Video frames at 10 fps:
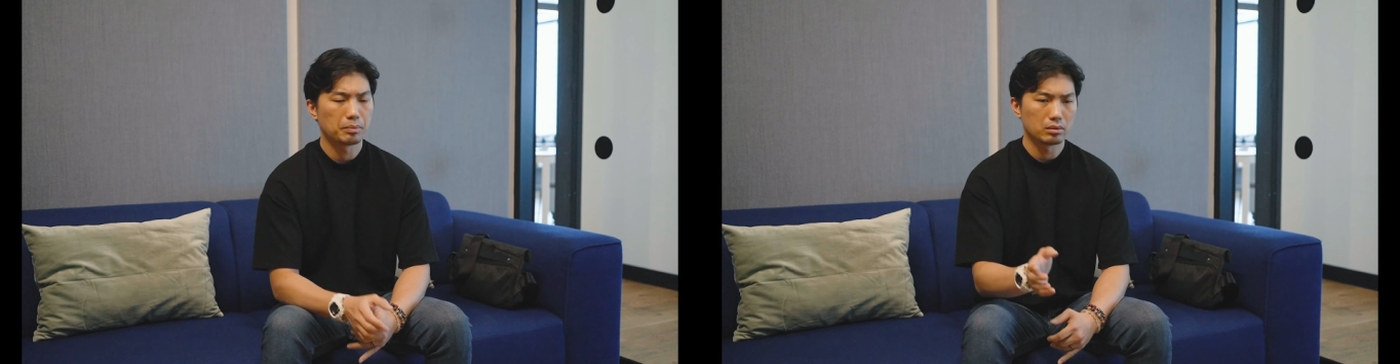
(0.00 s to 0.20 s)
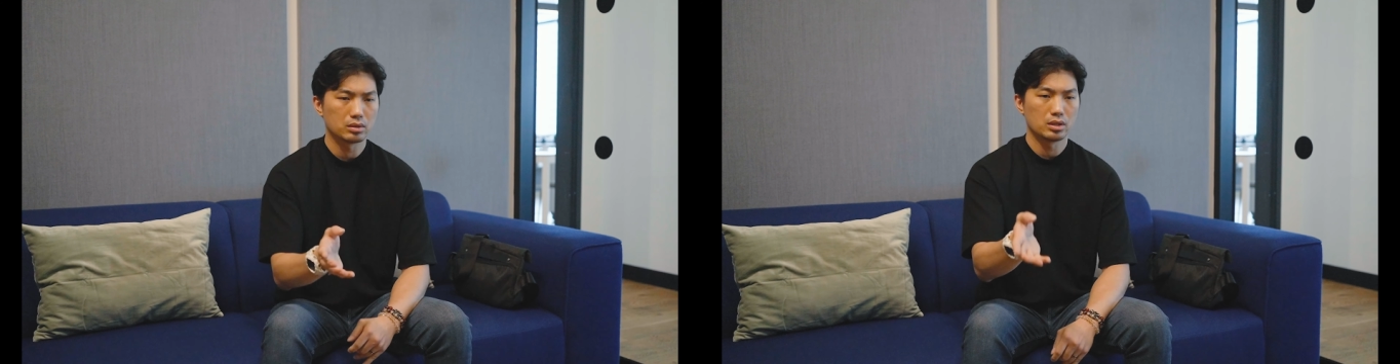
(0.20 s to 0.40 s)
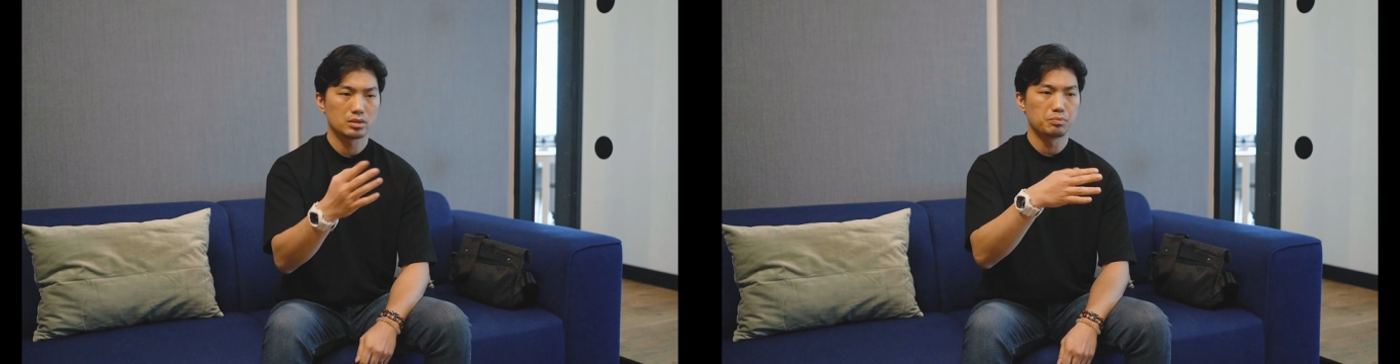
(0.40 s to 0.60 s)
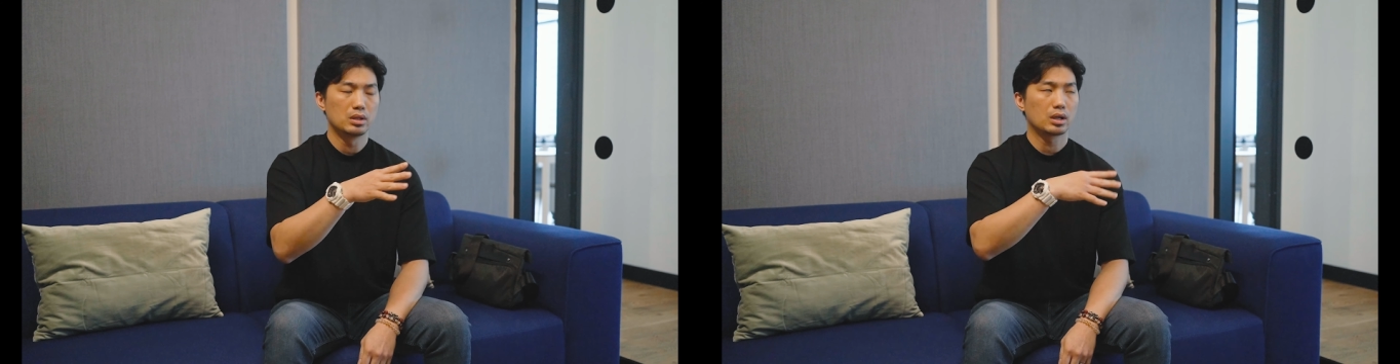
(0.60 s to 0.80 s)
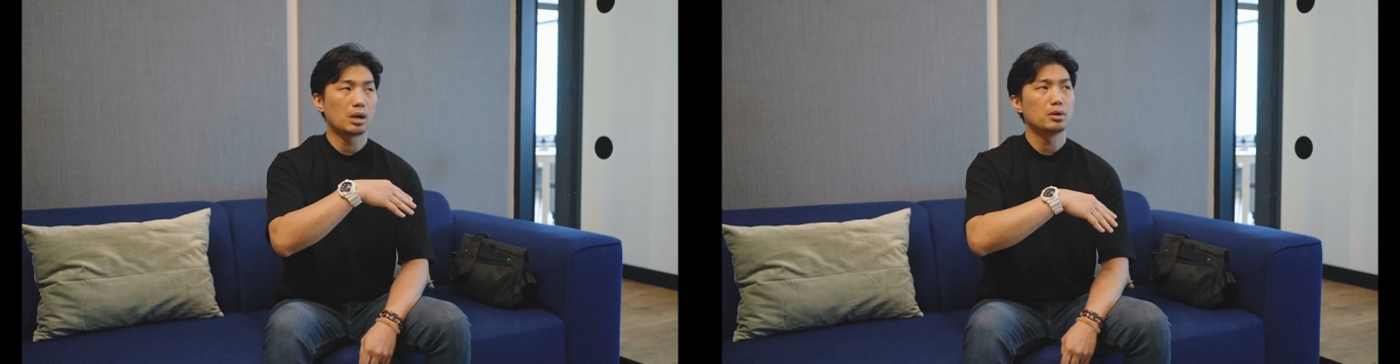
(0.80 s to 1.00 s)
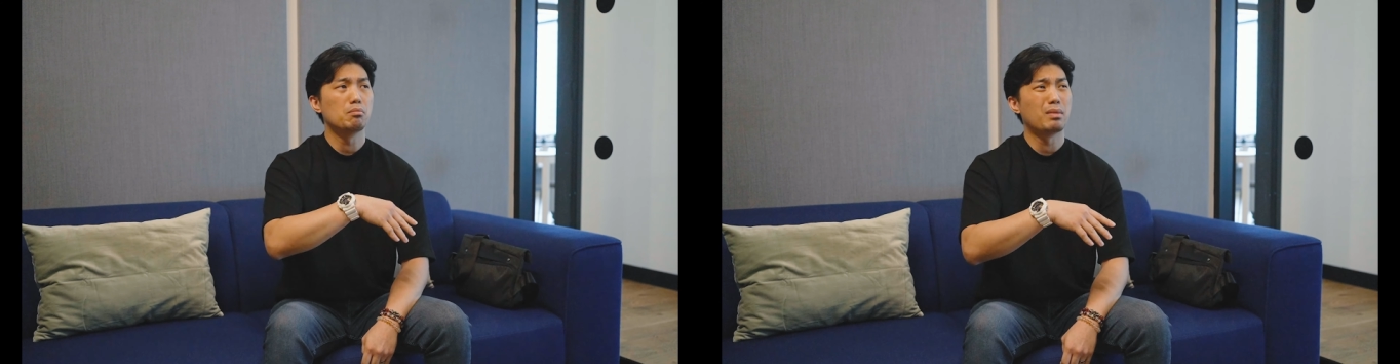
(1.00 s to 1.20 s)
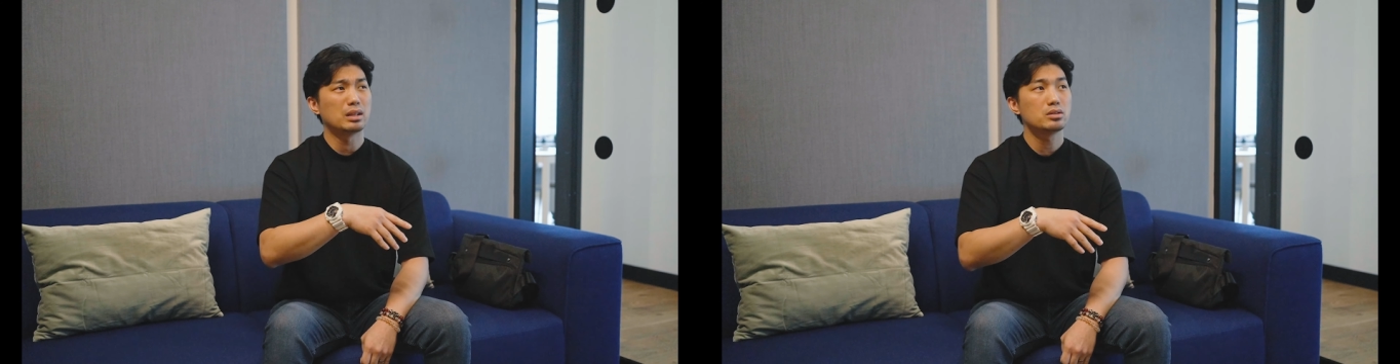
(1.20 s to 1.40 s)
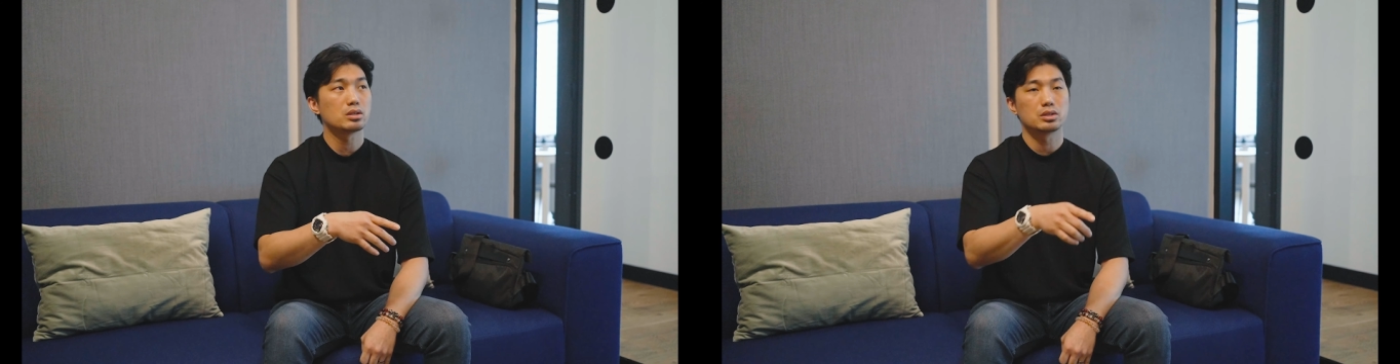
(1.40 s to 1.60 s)
but it's been a couple of
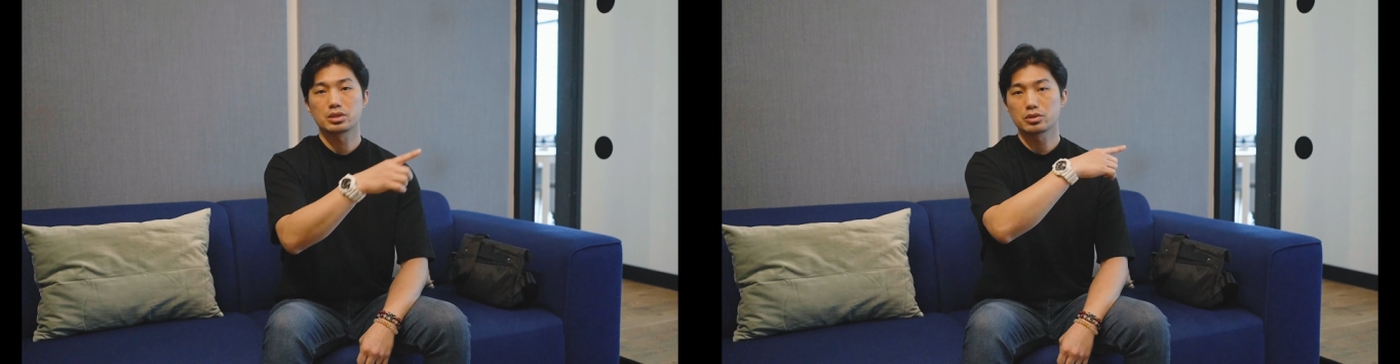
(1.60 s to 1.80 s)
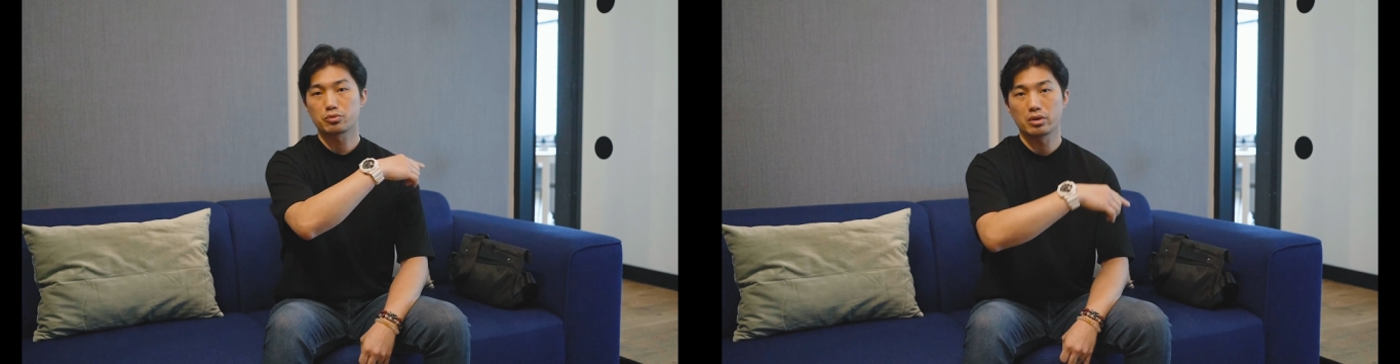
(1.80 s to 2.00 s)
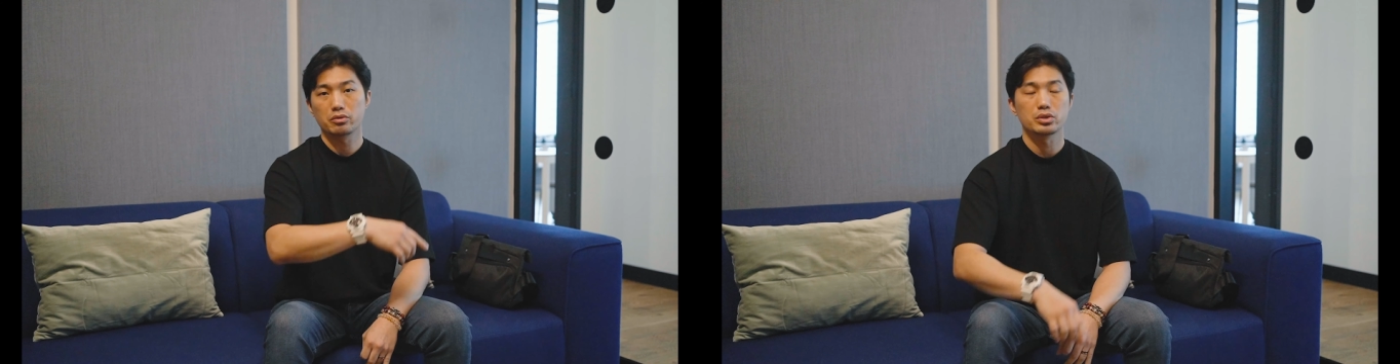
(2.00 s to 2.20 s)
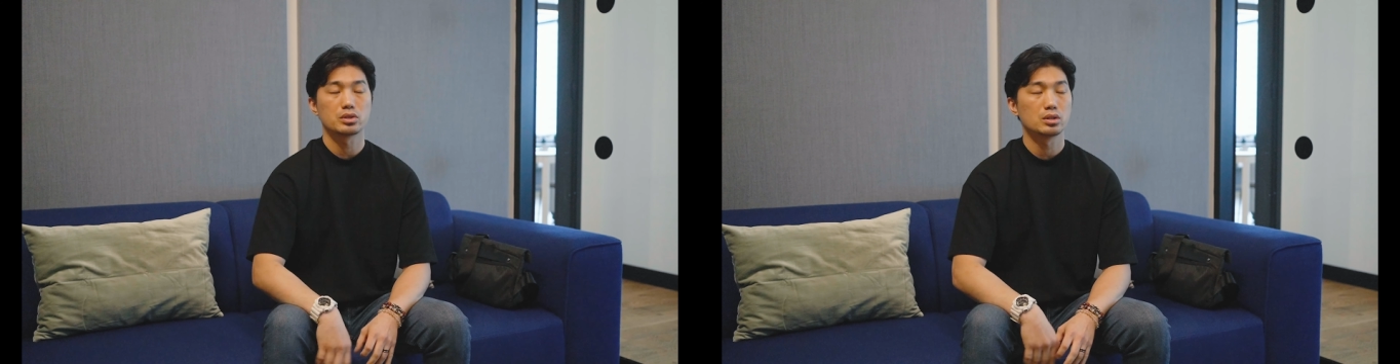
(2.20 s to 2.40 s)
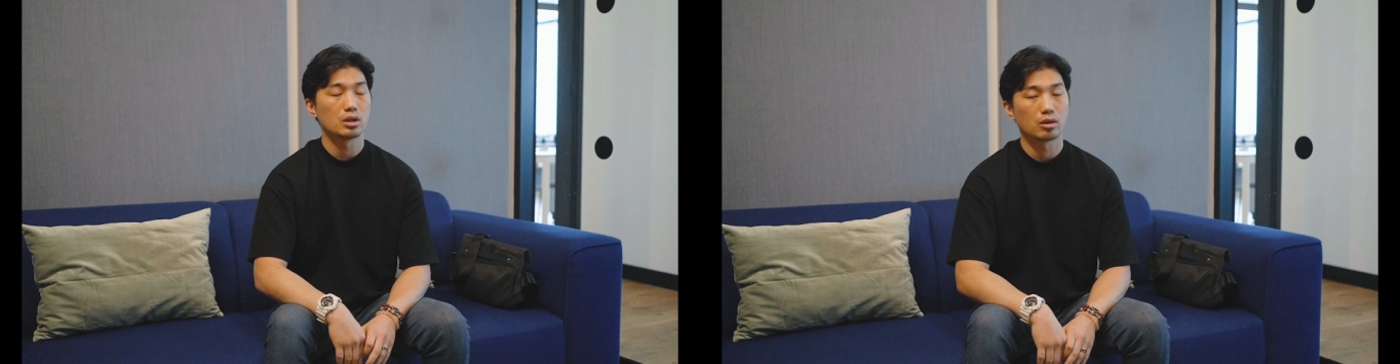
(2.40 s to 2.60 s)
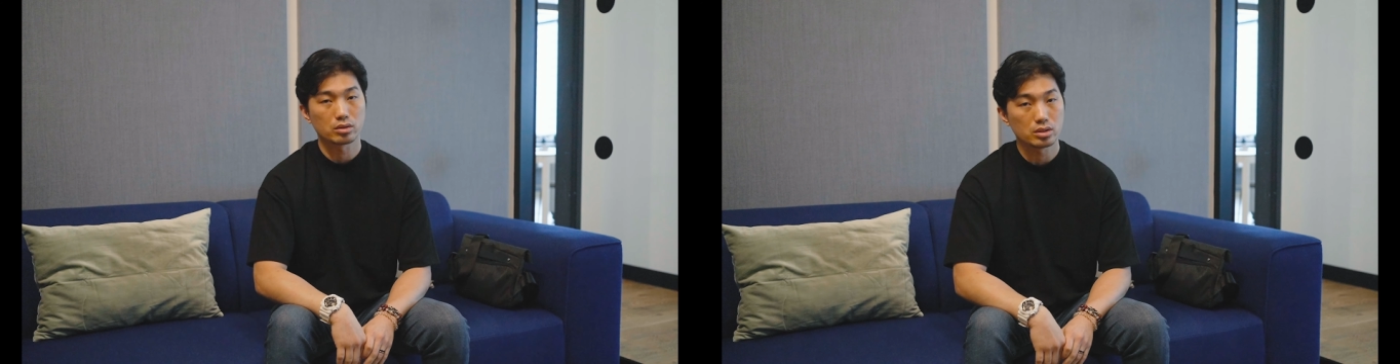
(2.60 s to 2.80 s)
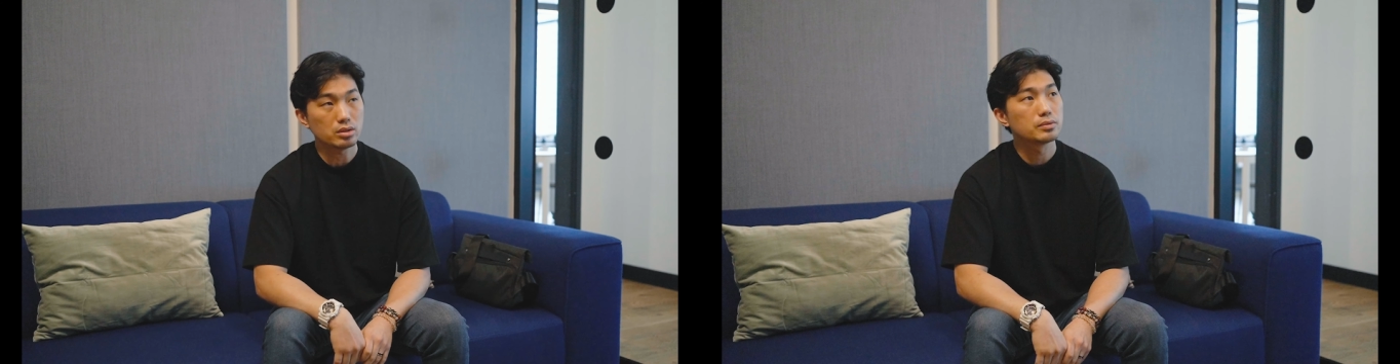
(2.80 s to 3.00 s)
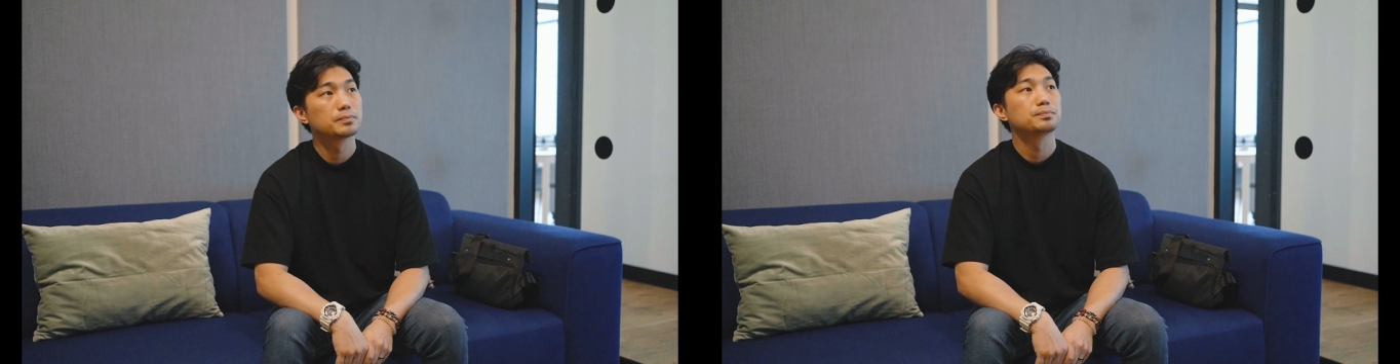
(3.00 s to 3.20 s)
months. It's just very recently I got it.